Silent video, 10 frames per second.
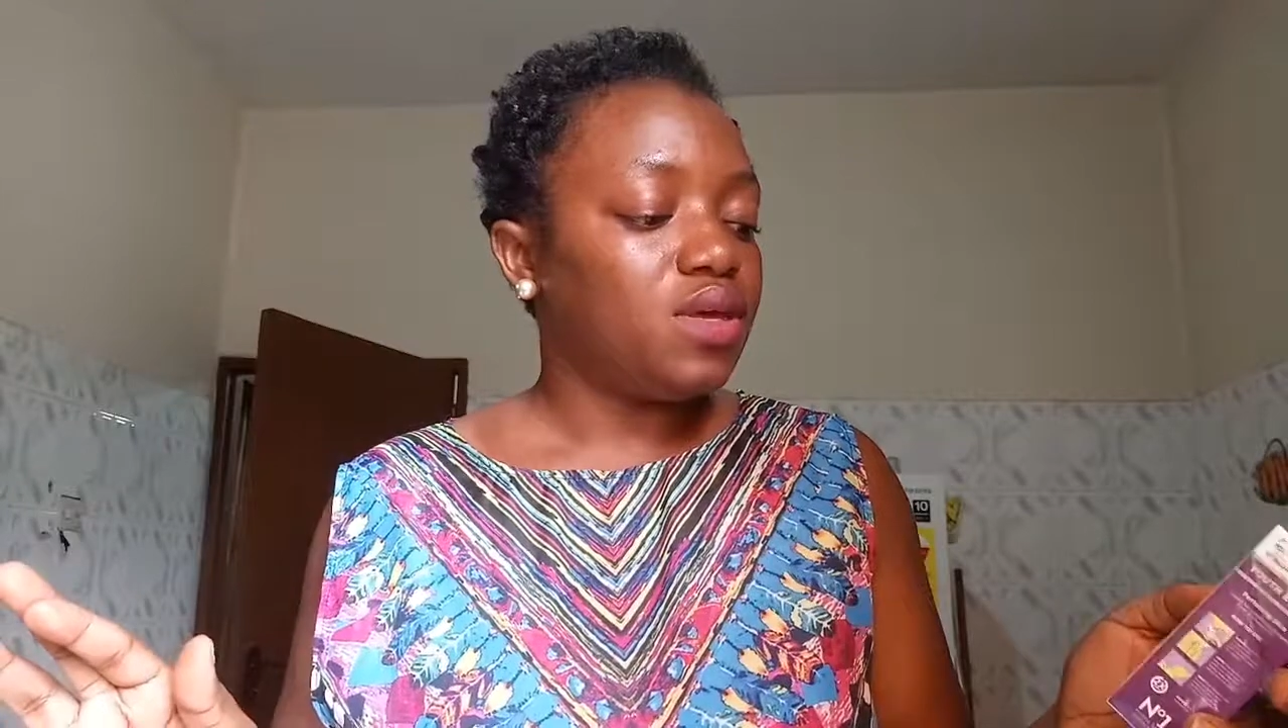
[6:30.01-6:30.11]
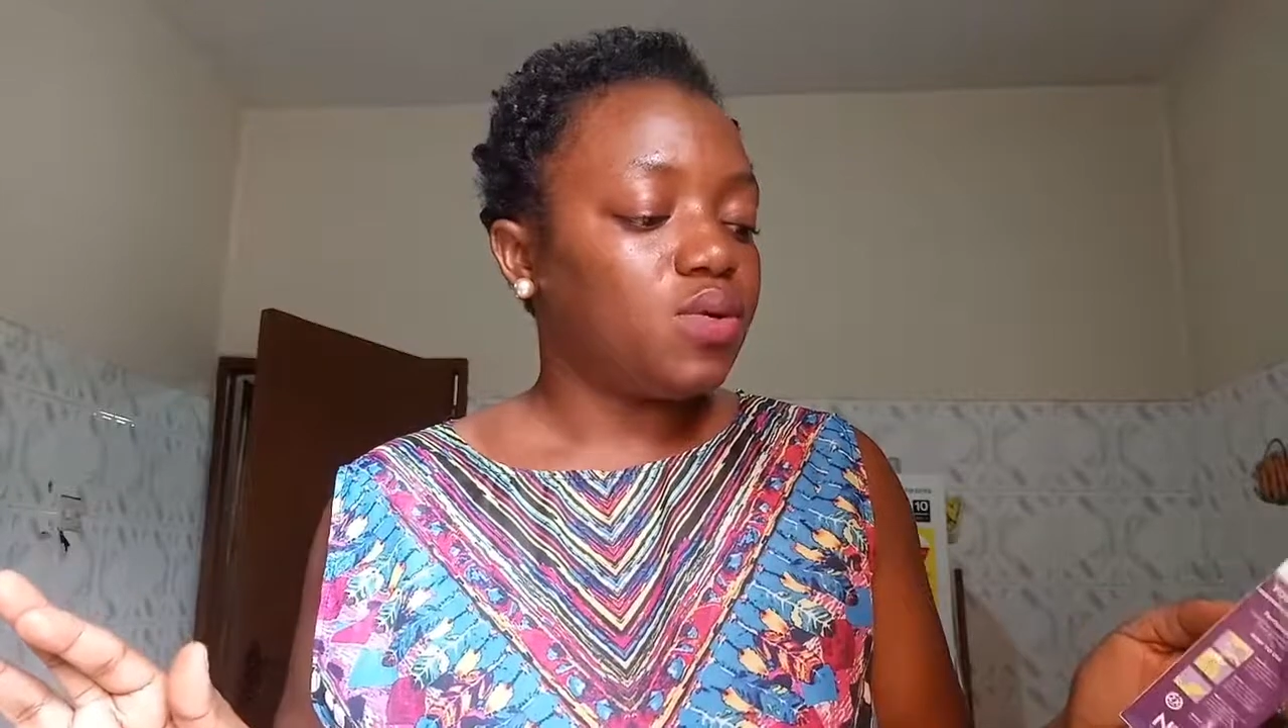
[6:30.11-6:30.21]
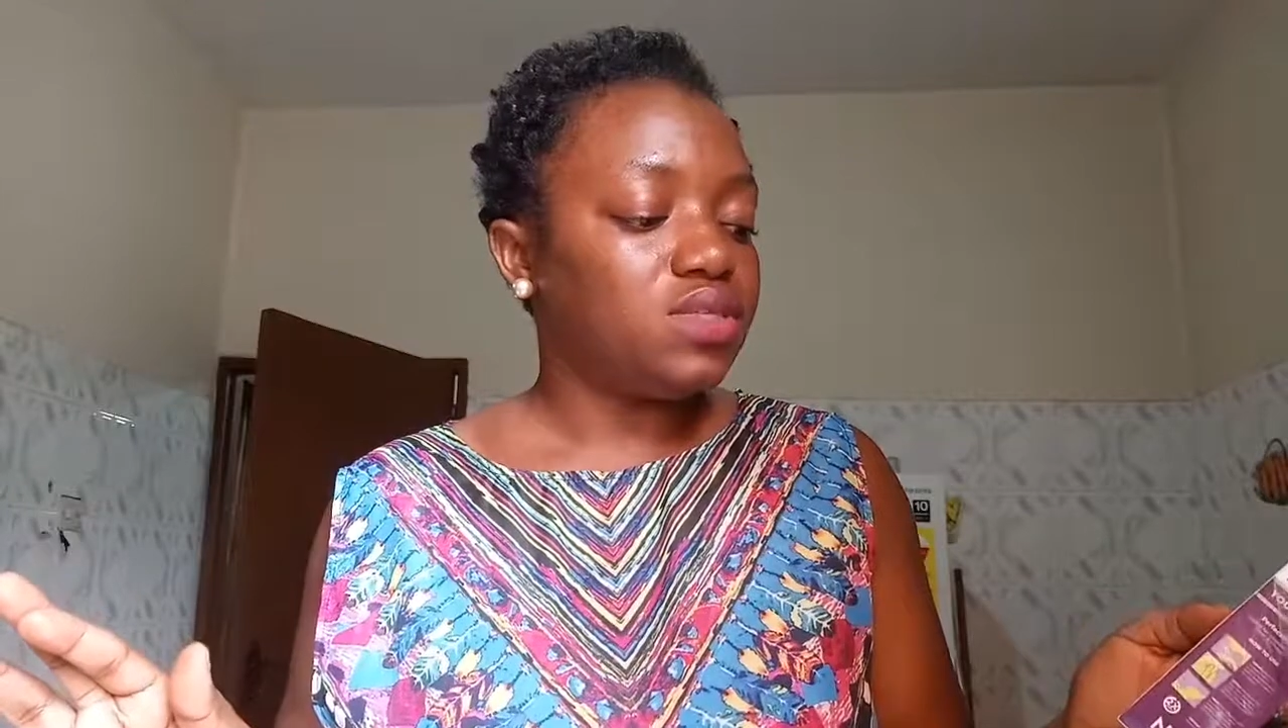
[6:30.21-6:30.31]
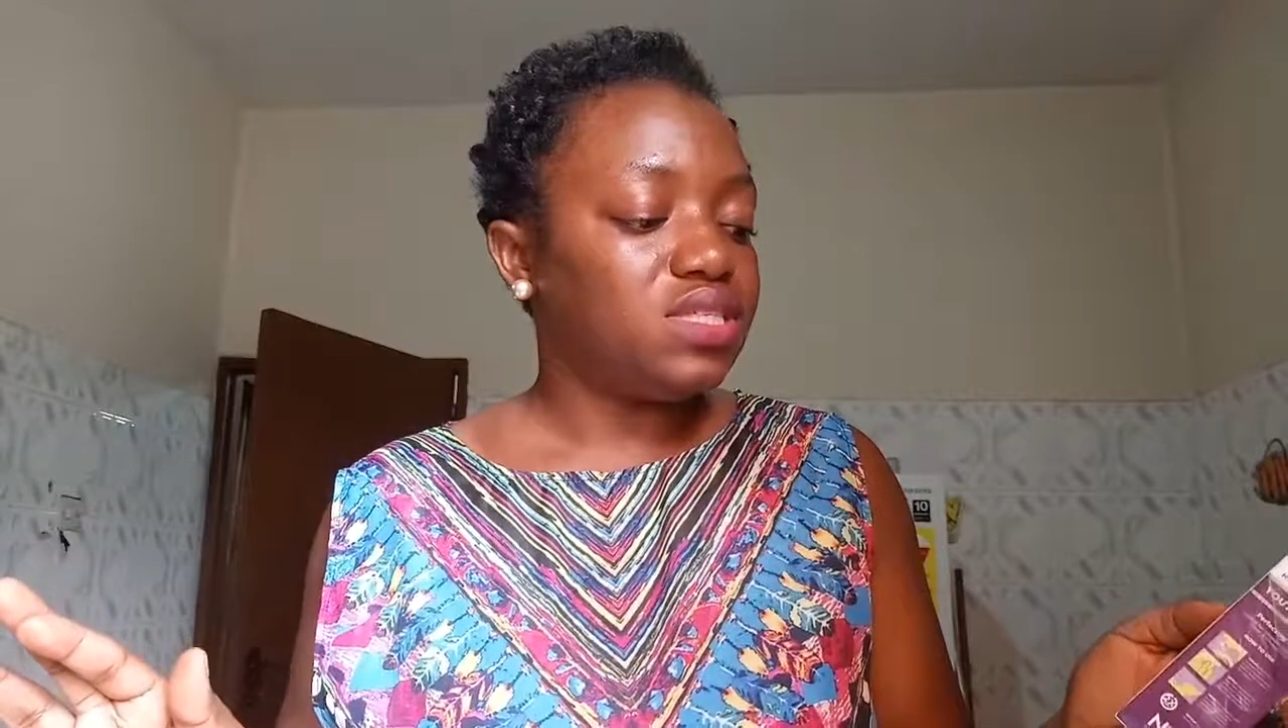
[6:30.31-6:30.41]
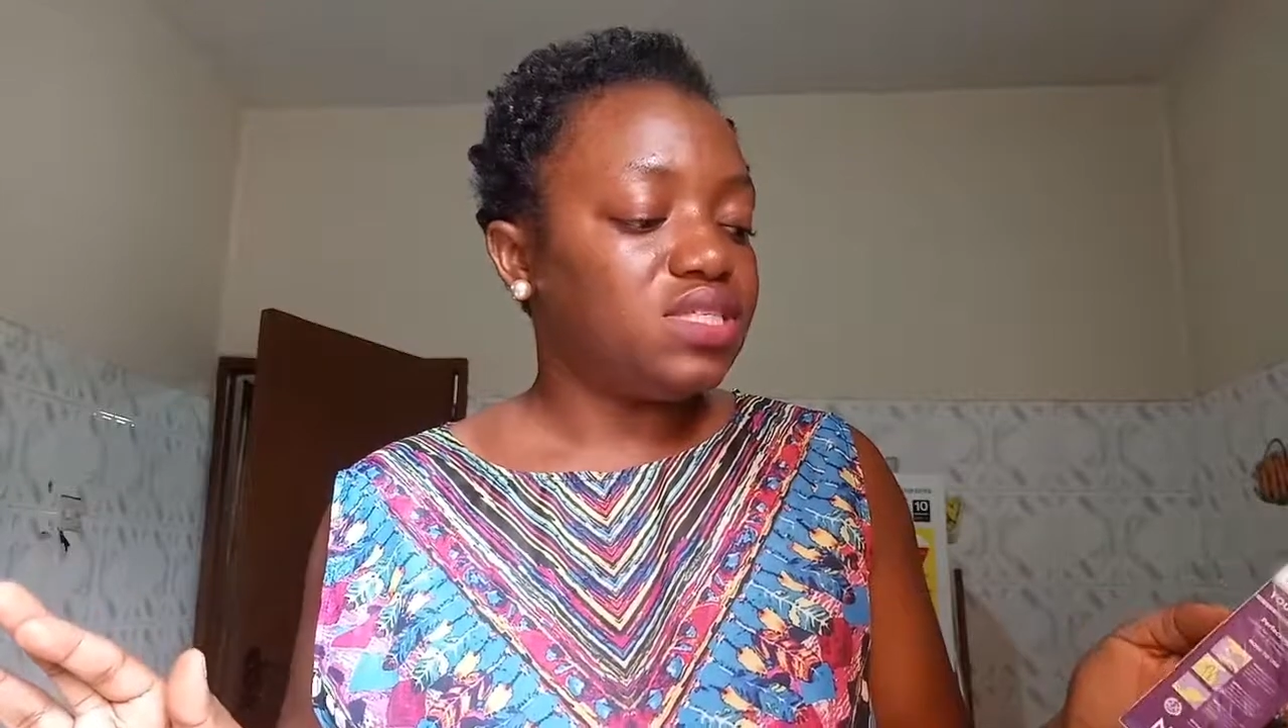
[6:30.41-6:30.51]

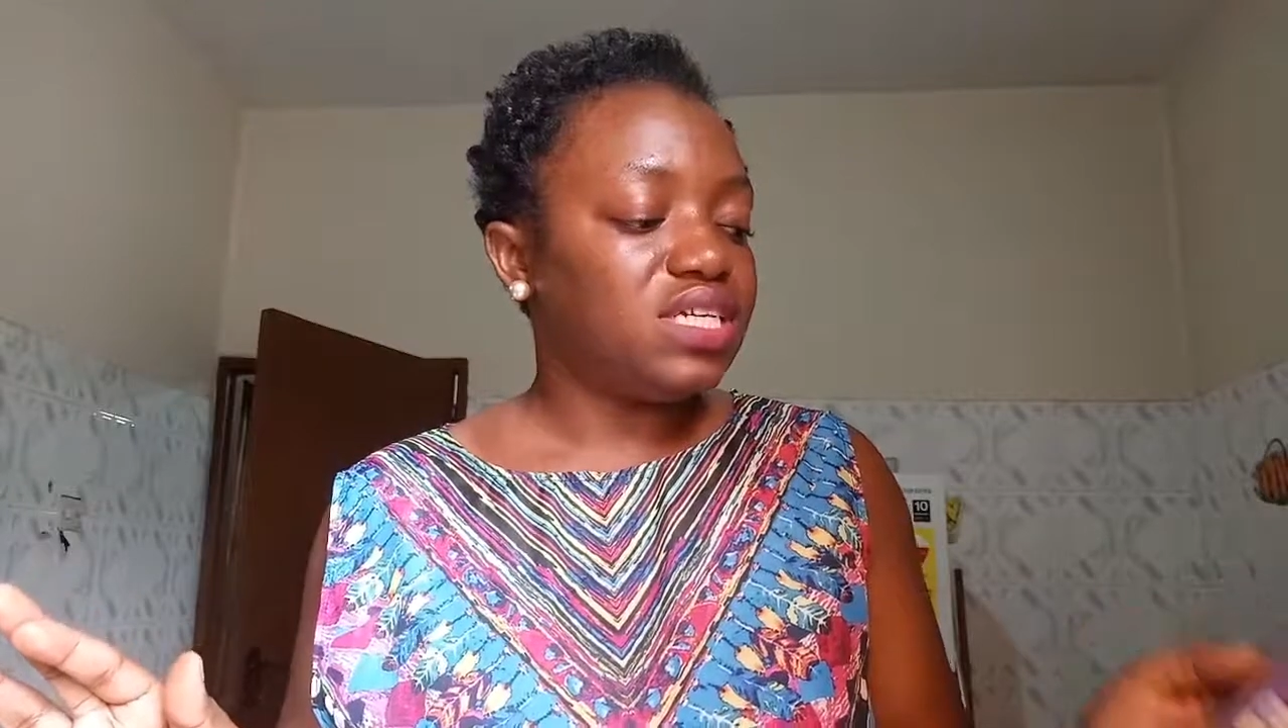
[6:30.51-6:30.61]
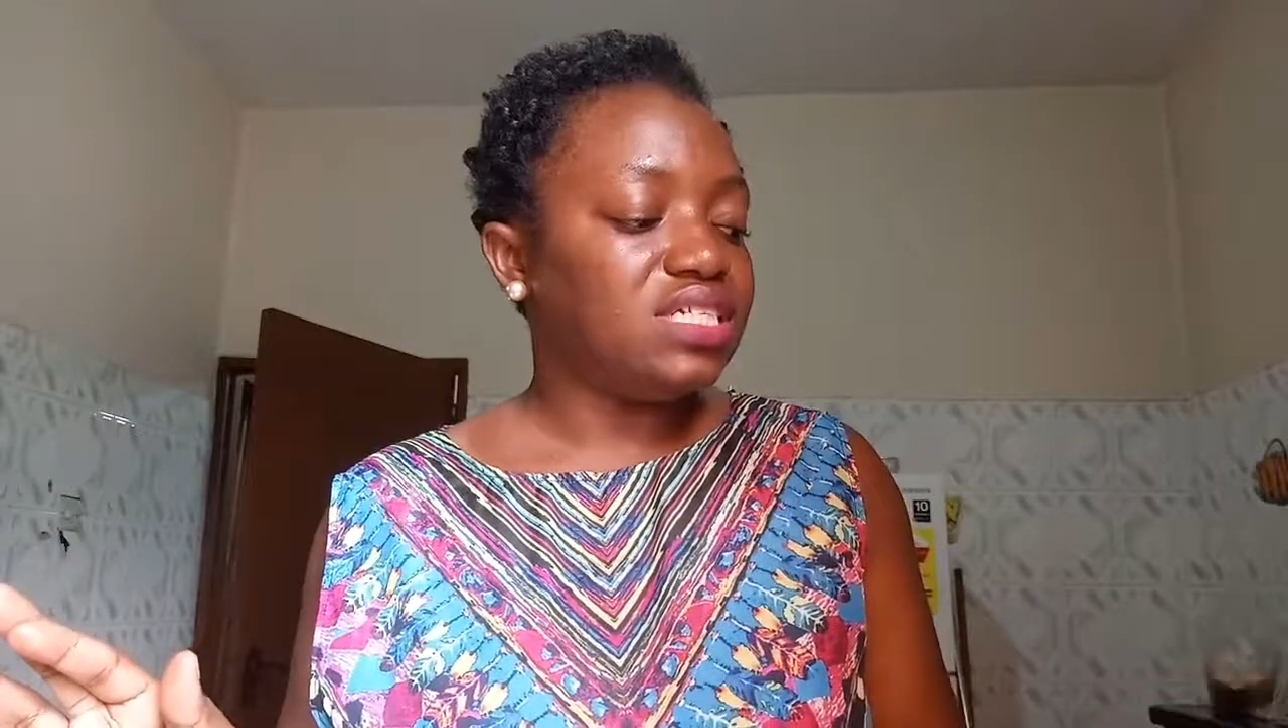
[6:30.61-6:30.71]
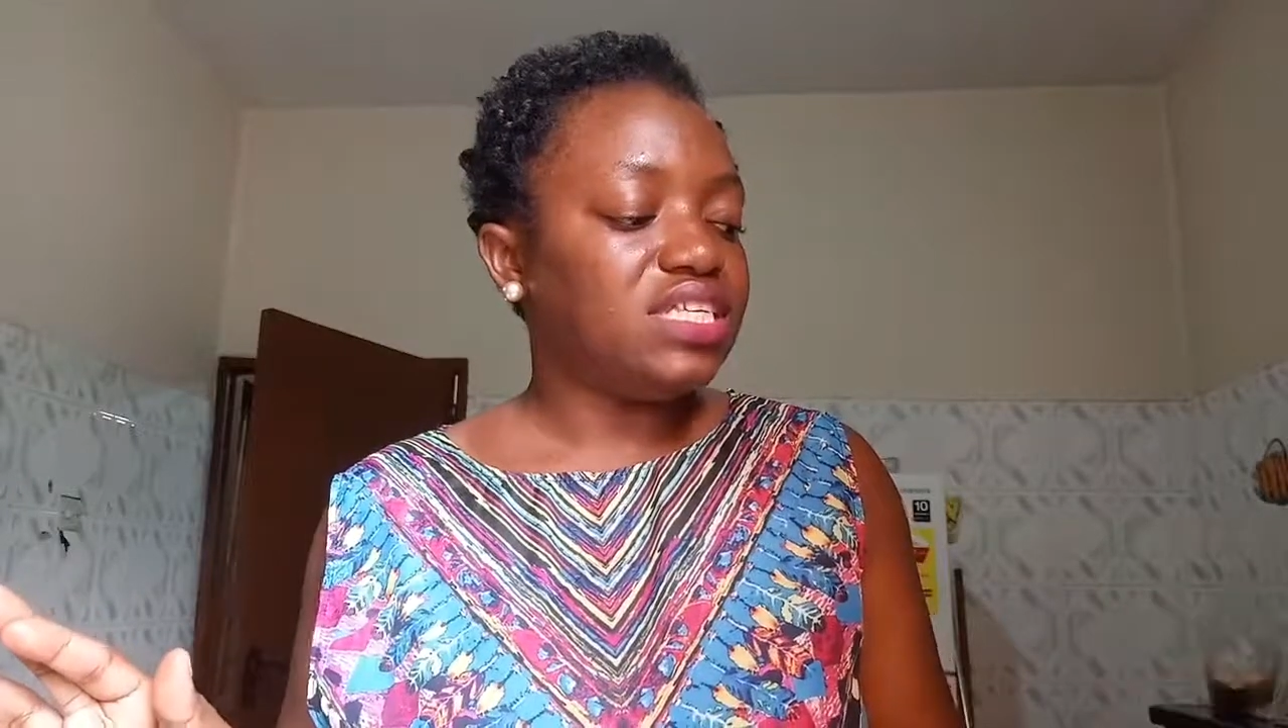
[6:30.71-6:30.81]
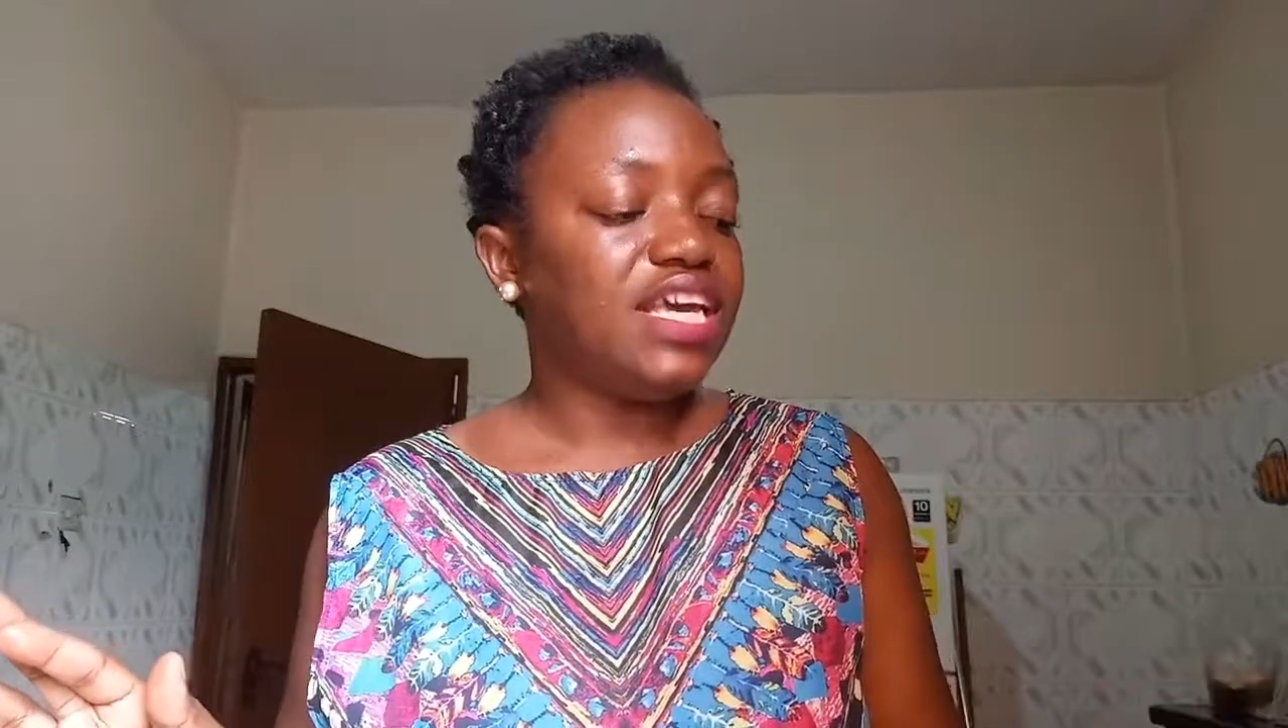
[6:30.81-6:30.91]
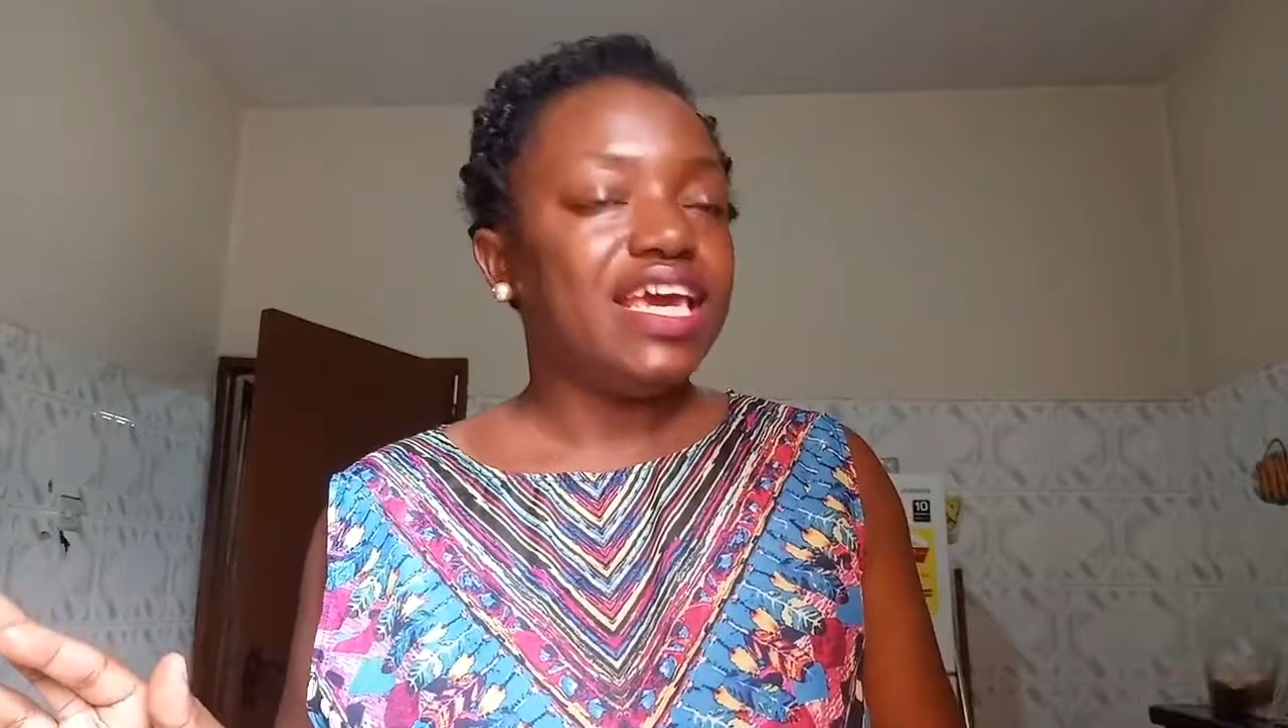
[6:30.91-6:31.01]

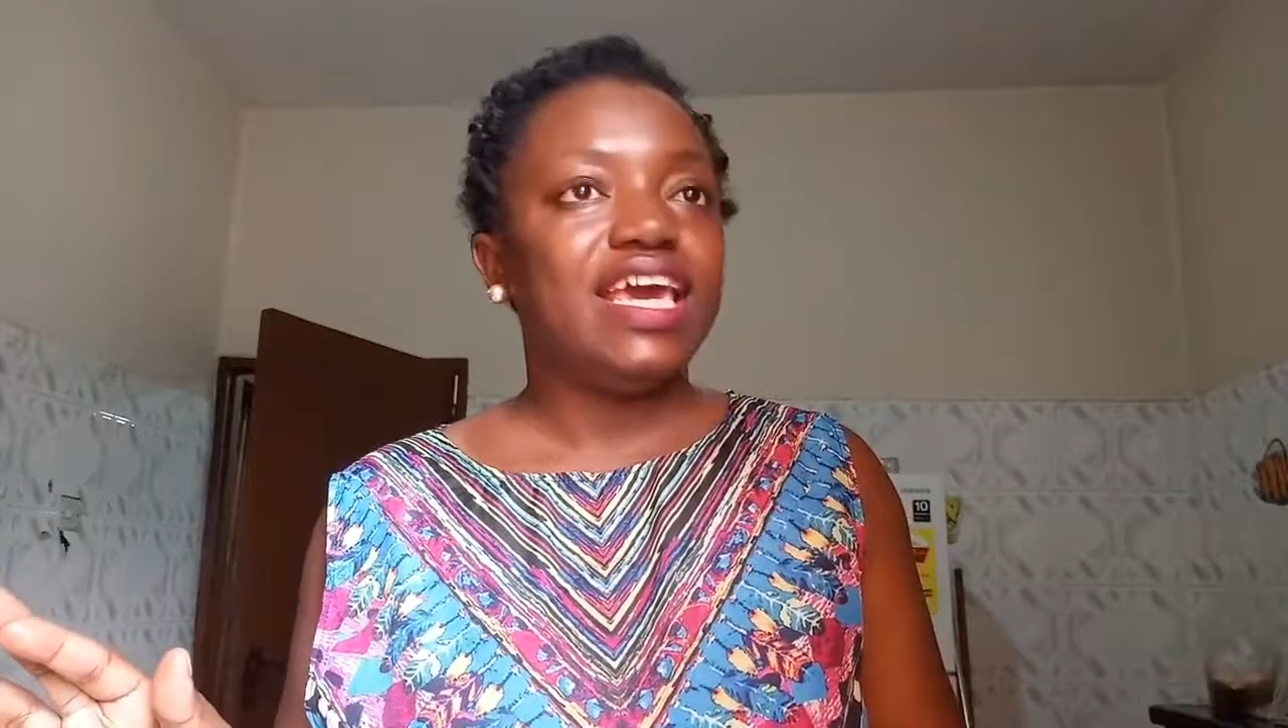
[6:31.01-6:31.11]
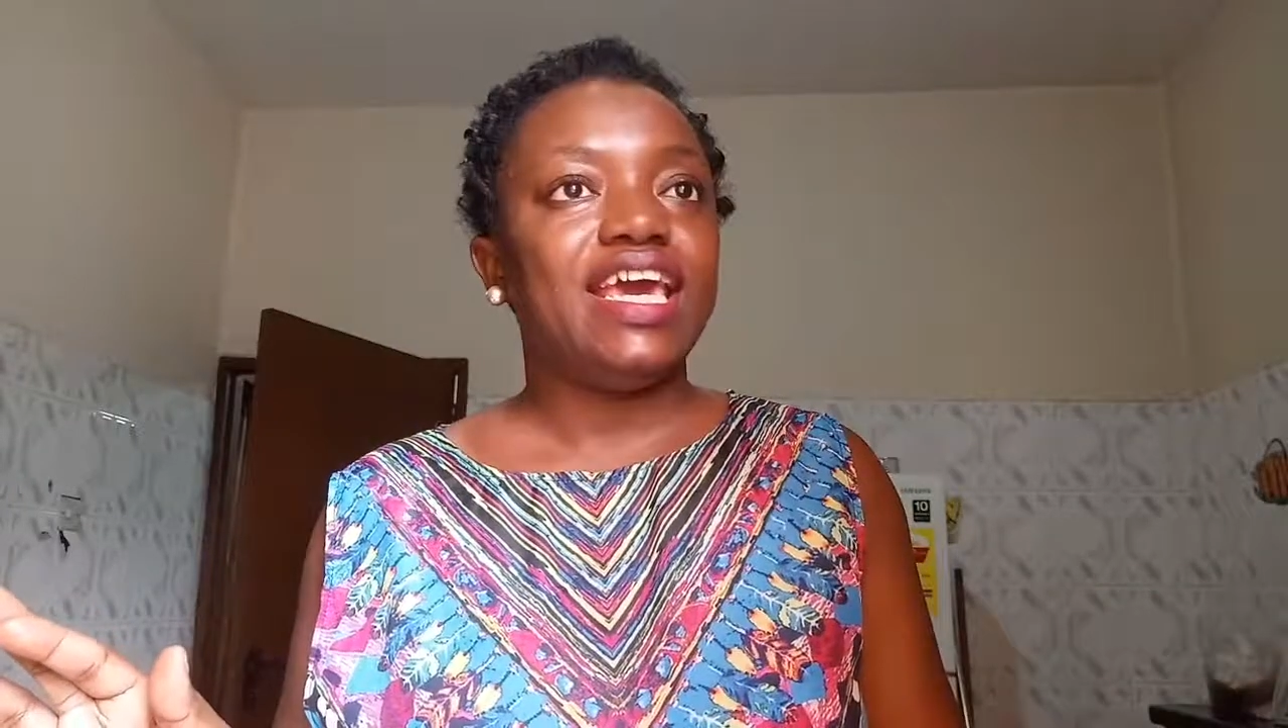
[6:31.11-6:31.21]
consistency.